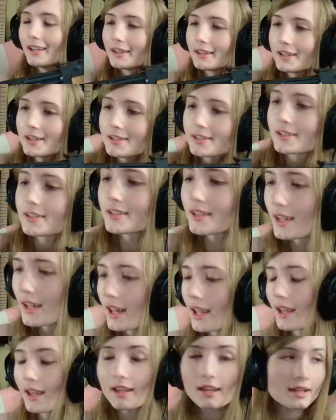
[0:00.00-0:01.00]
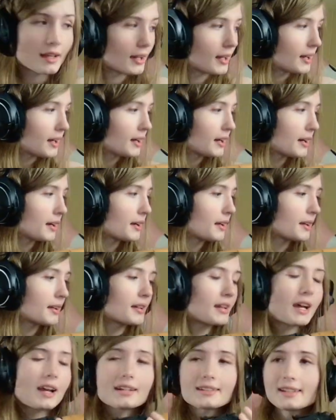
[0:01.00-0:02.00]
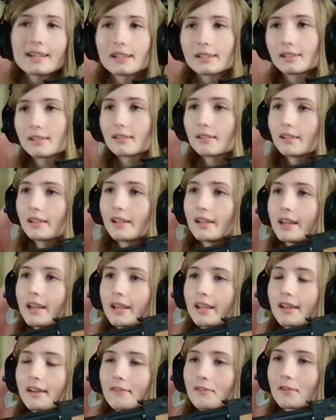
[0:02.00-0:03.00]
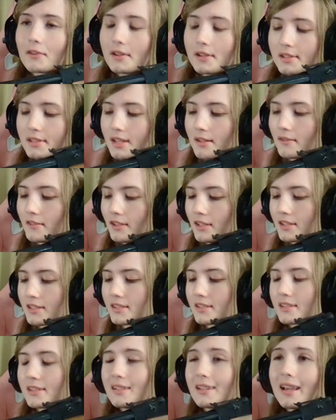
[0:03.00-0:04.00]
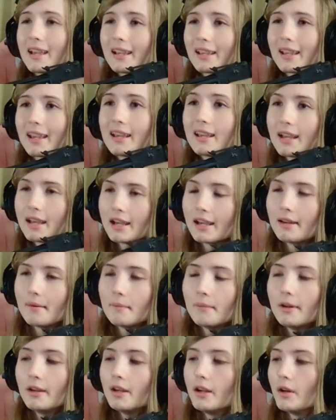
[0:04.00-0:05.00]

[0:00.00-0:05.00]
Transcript: This is not technically an AK-47, this is an AKM,